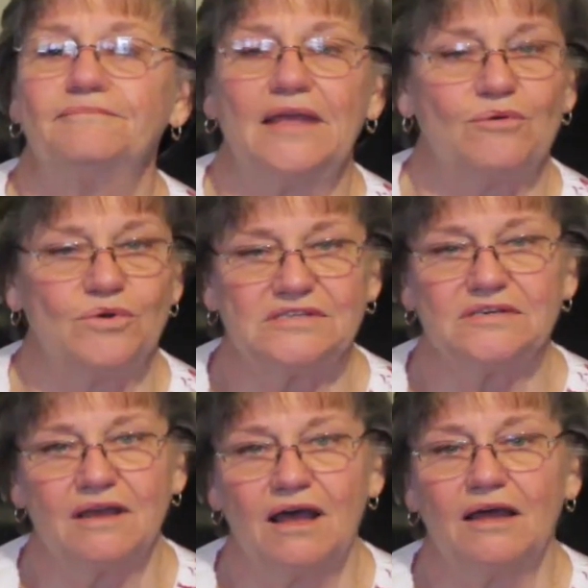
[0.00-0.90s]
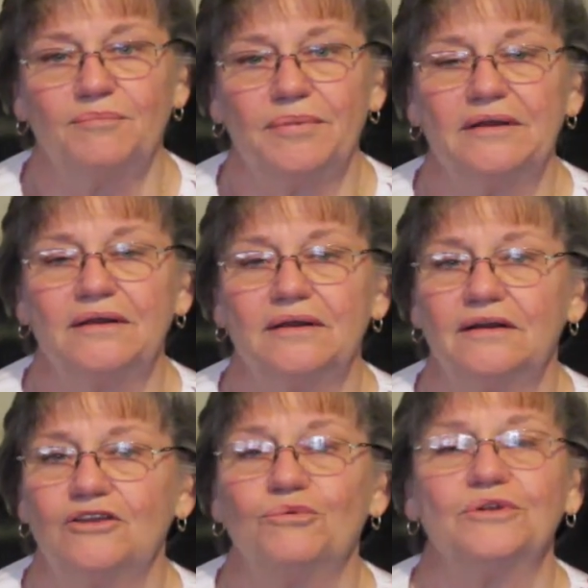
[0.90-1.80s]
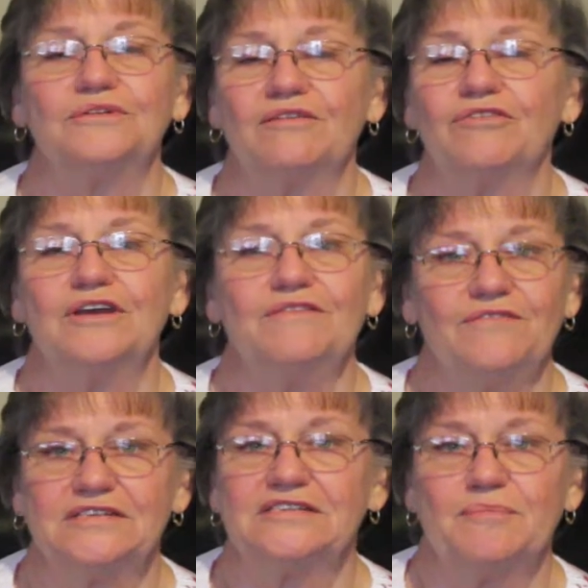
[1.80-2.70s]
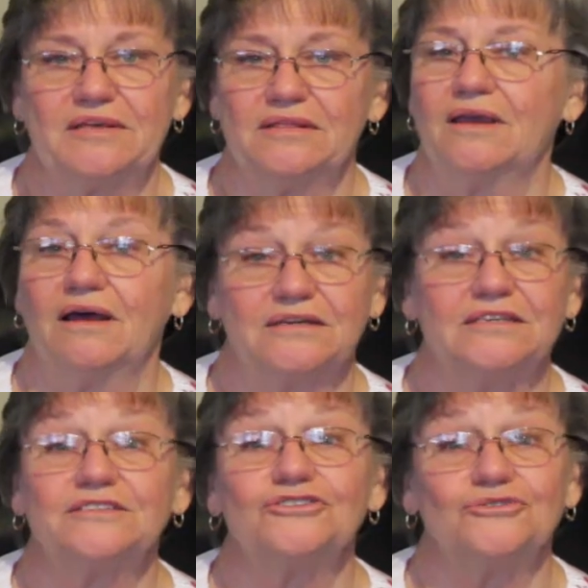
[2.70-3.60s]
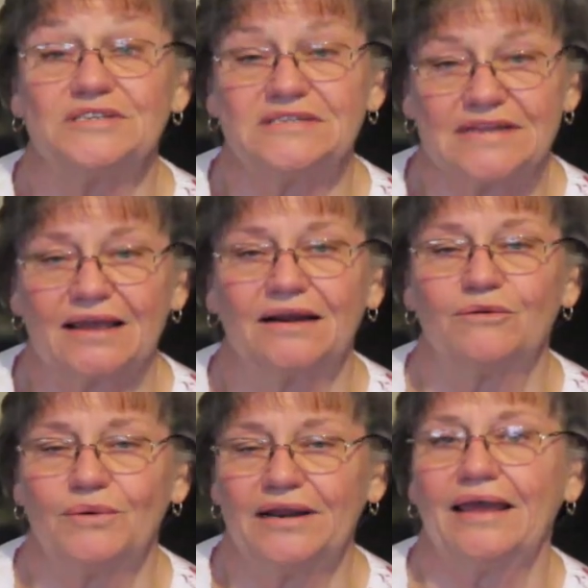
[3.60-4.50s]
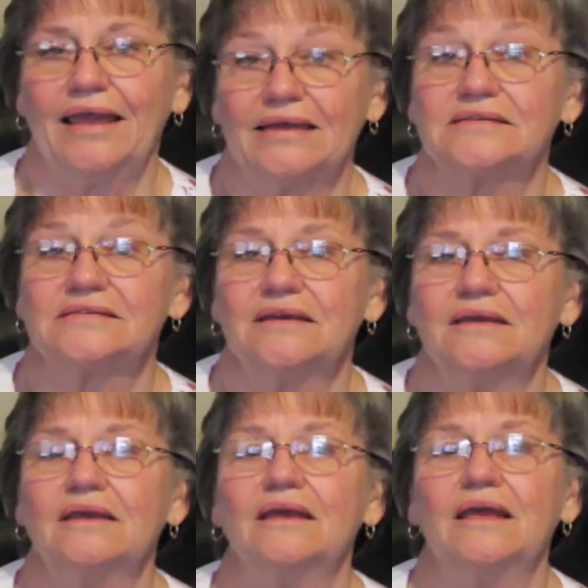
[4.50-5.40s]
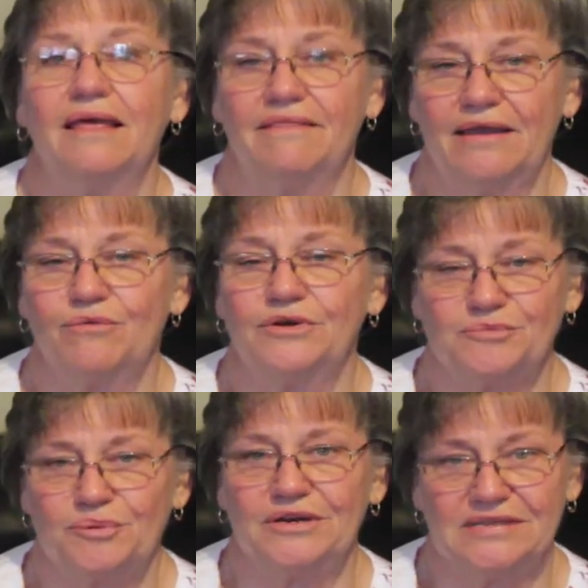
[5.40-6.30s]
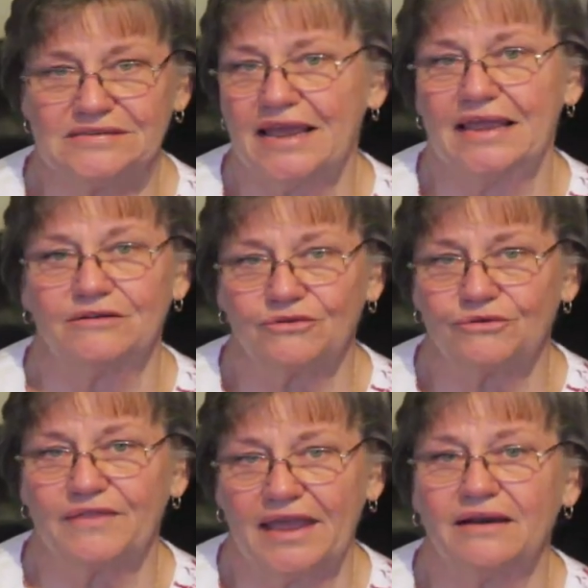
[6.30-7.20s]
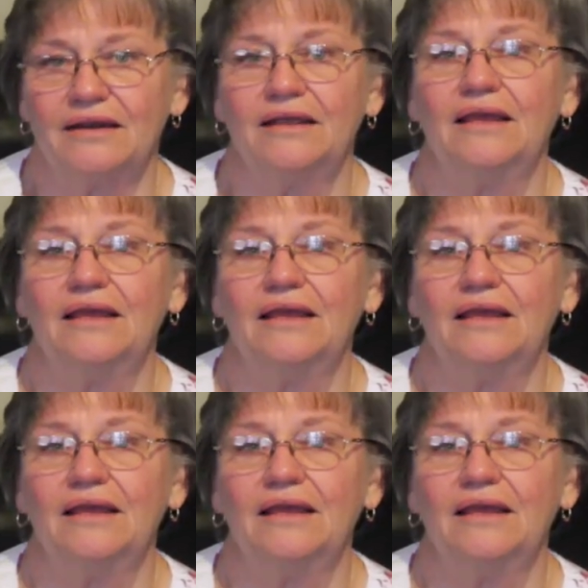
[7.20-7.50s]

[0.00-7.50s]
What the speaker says: that wasn't God, but you will never convince me that God didn't do exactly what I asked, and that was put his hand on that.